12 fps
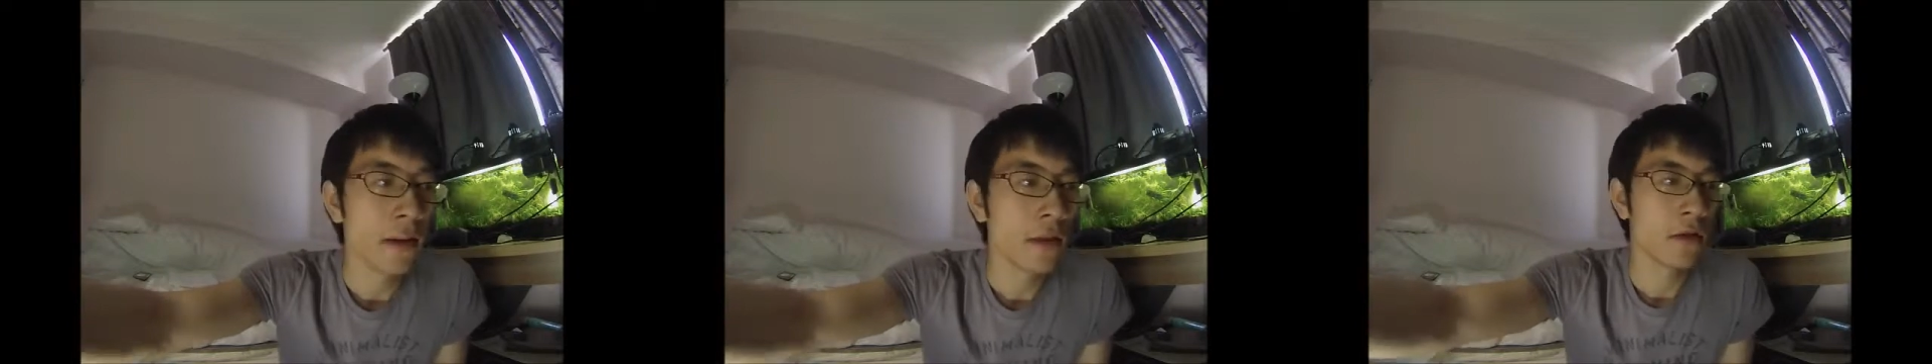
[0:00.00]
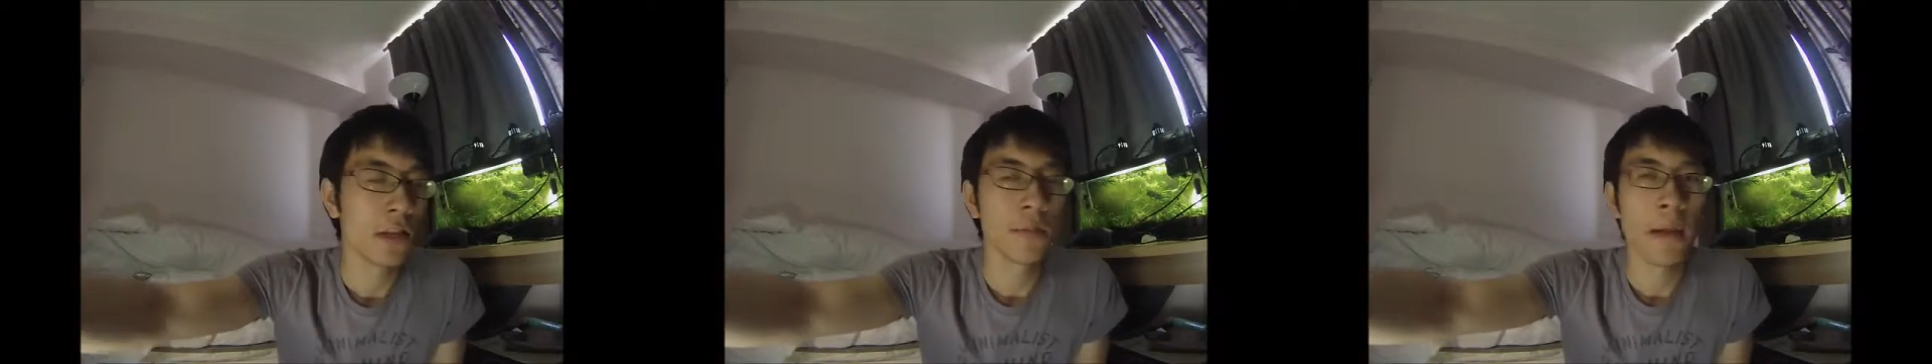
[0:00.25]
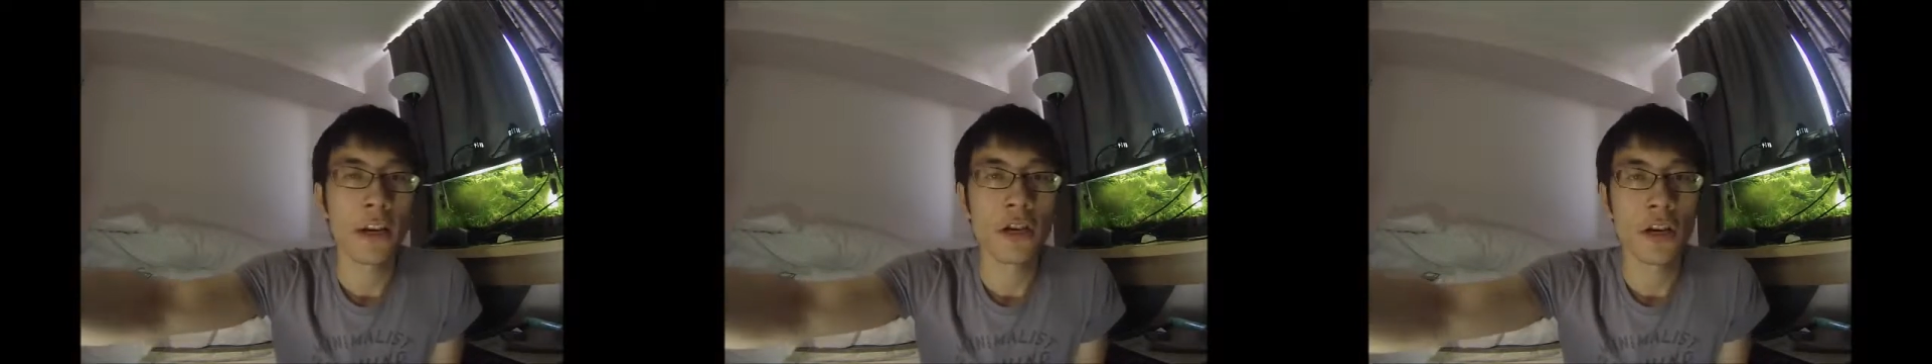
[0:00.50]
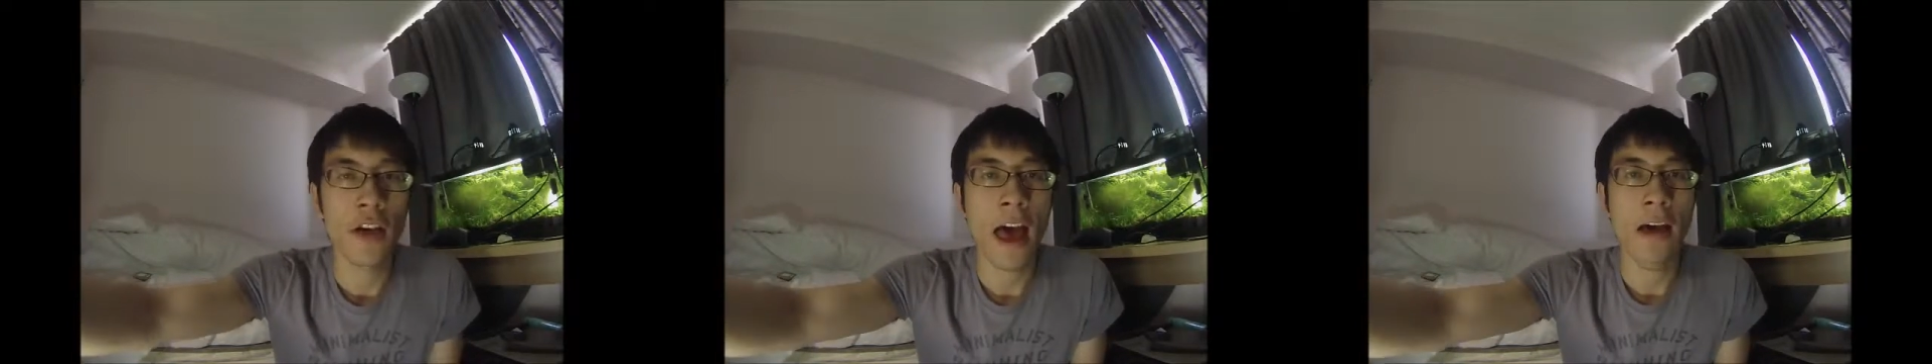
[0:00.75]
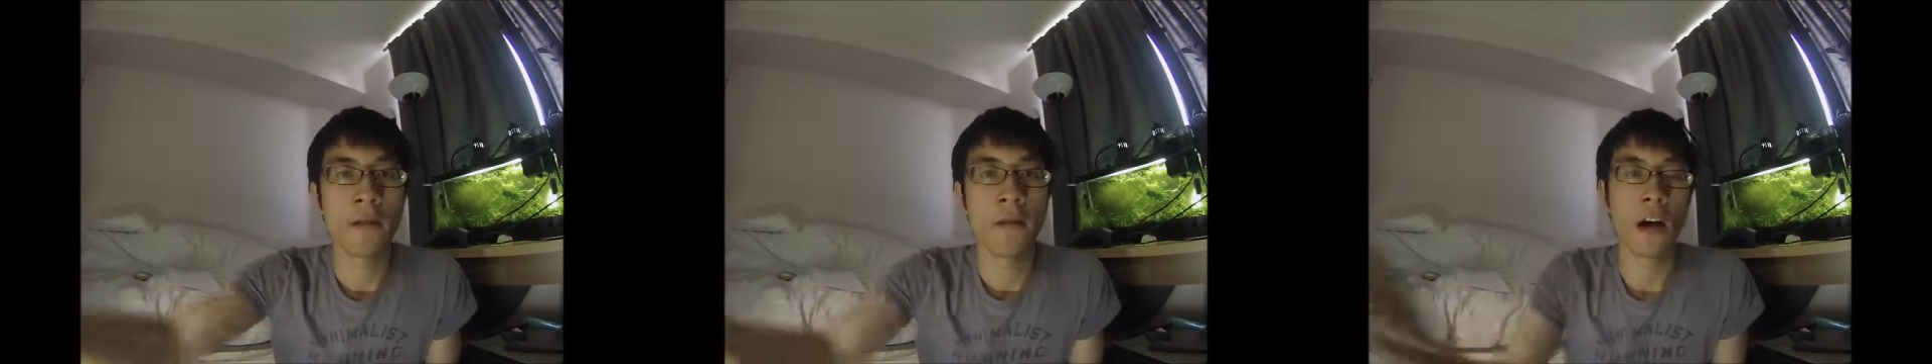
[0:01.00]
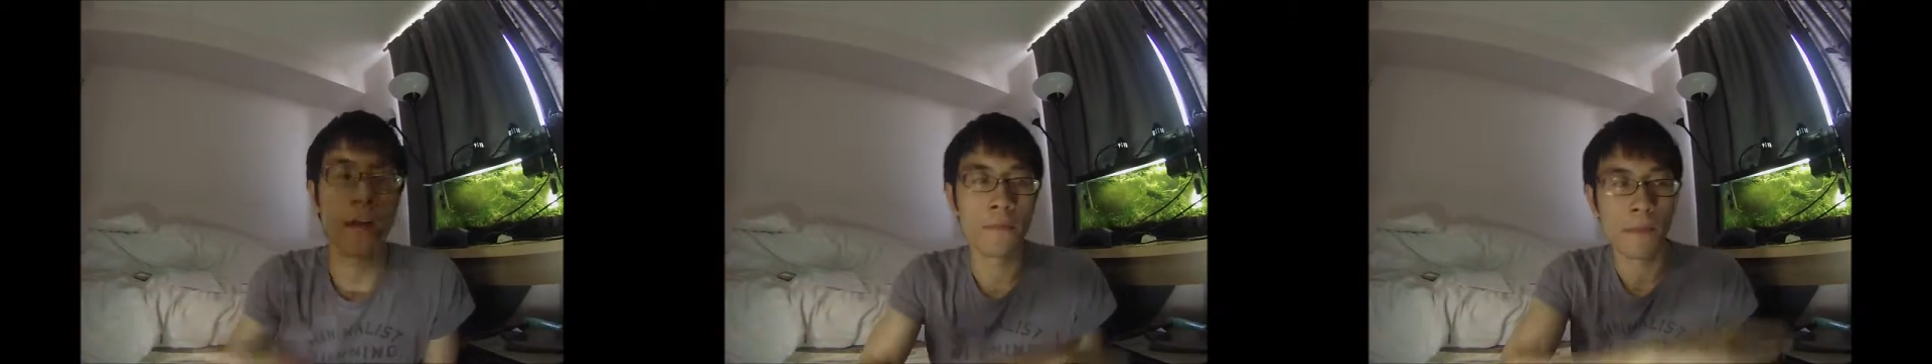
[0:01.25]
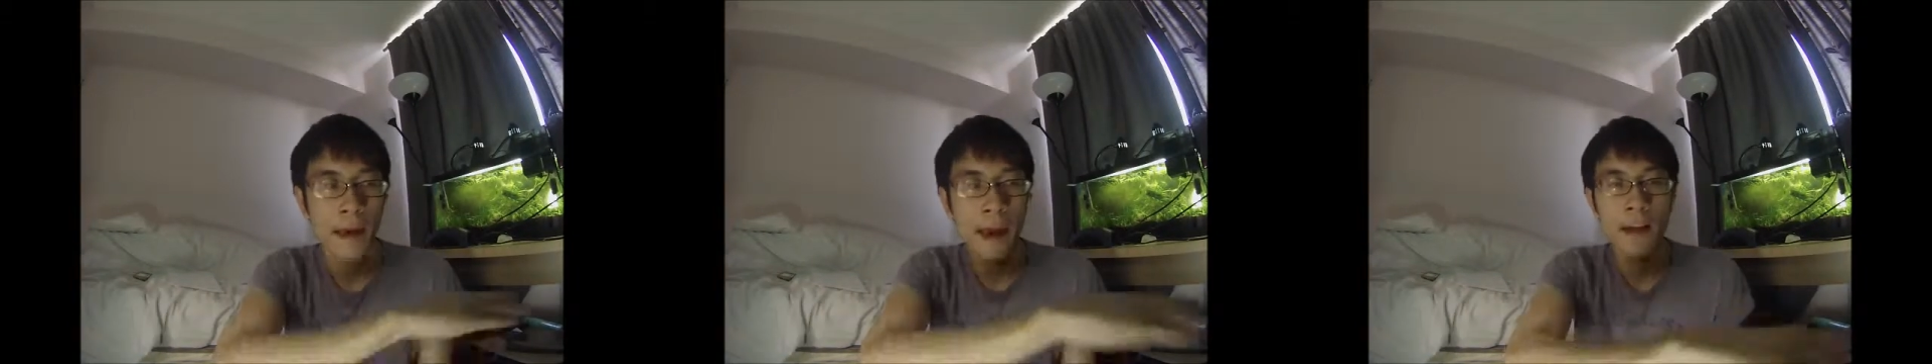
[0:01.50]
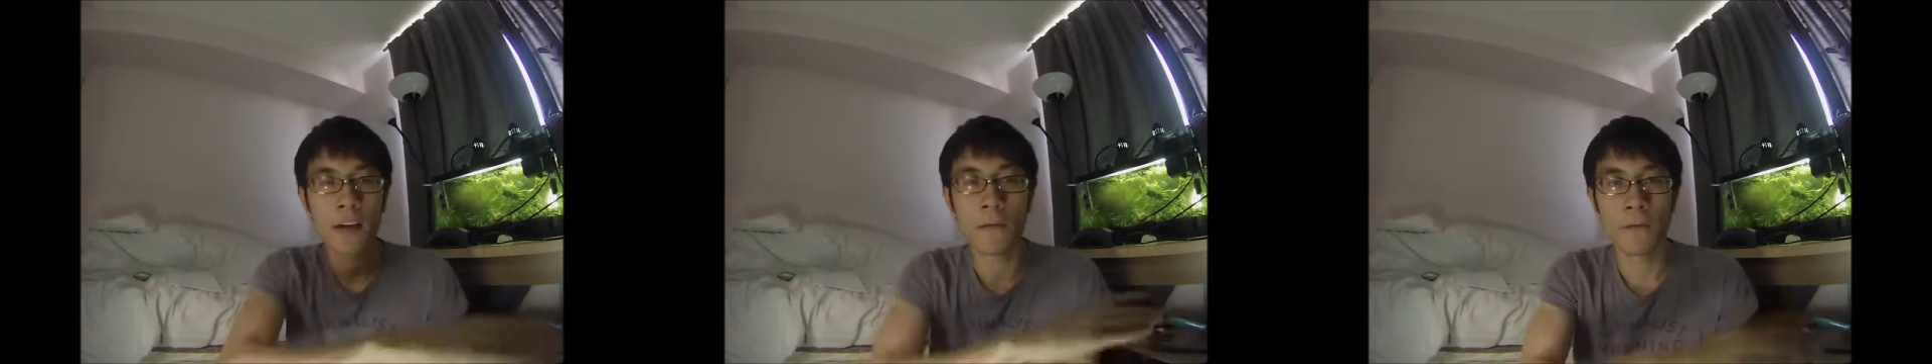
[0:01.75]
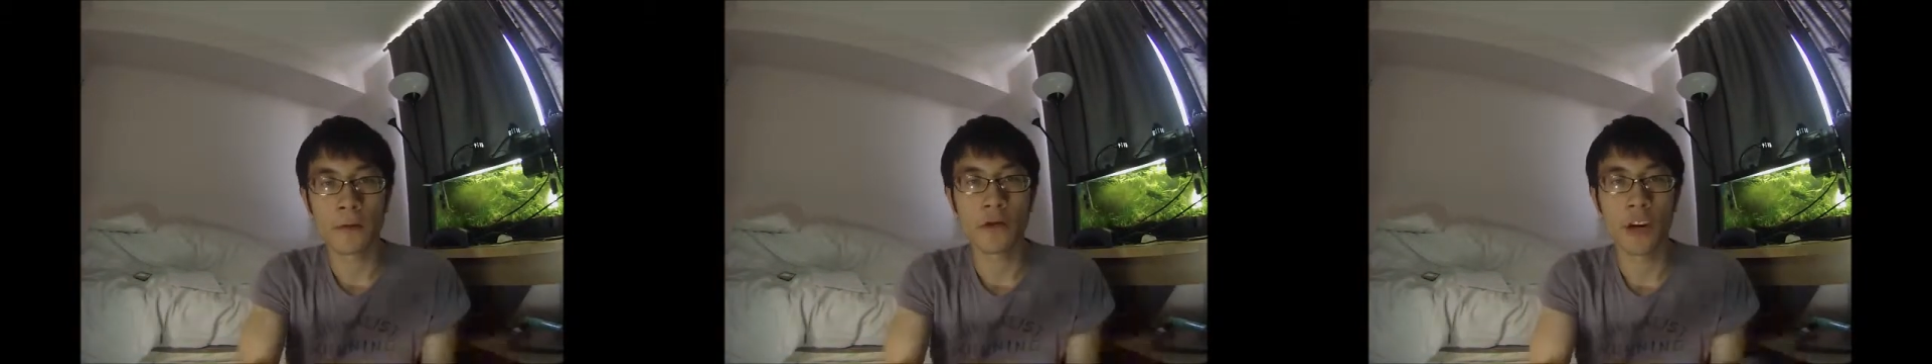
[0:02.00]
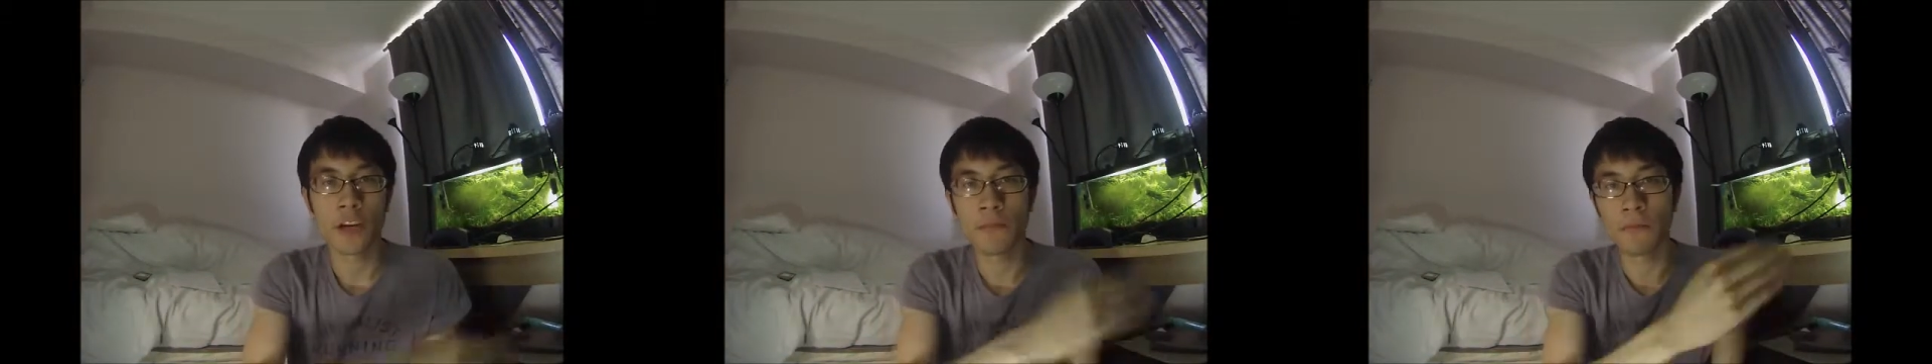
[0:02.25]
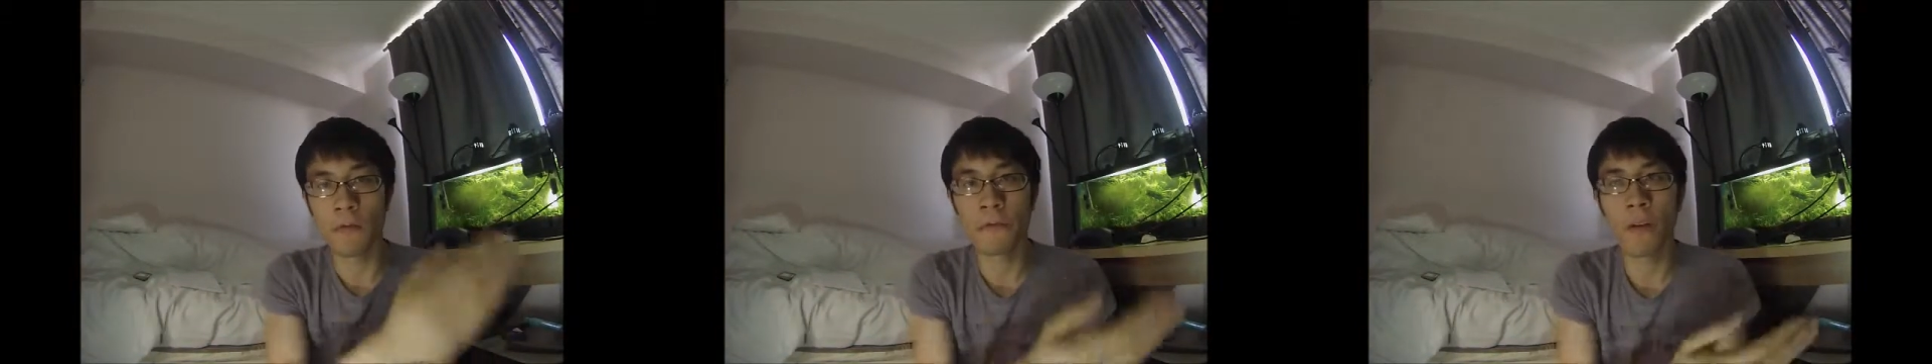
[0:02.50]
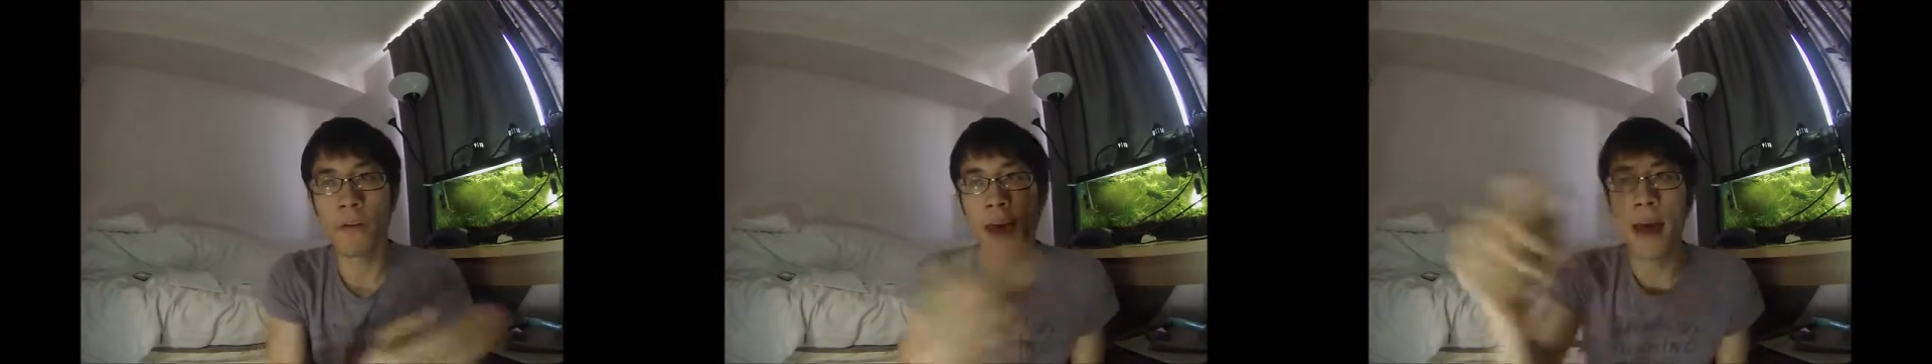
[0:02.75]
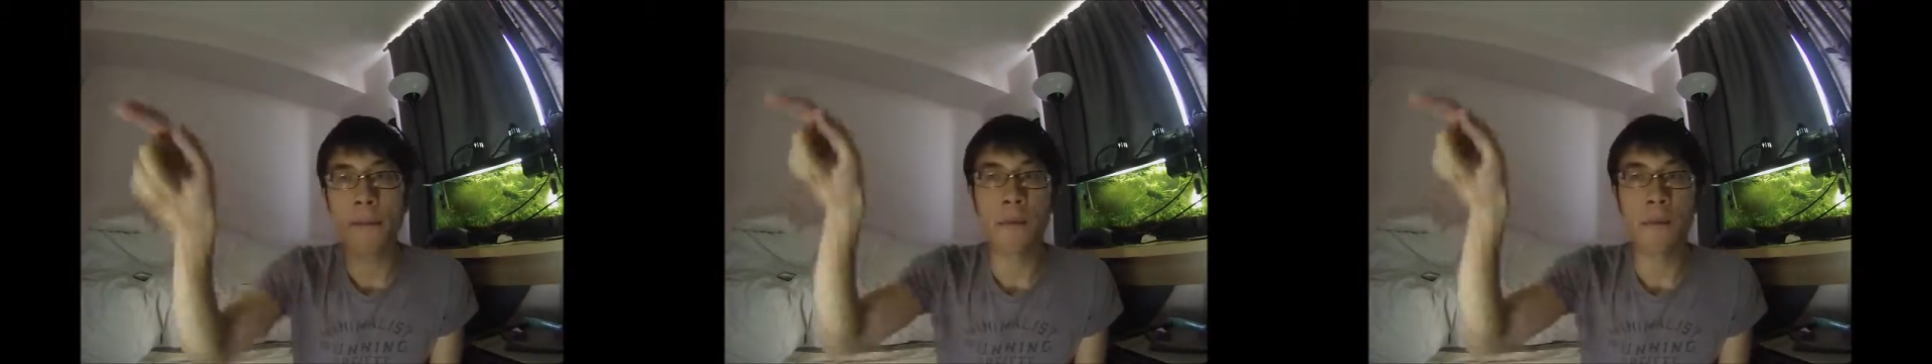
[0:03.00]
So just make sure you have a lot of mechanical filtration before that,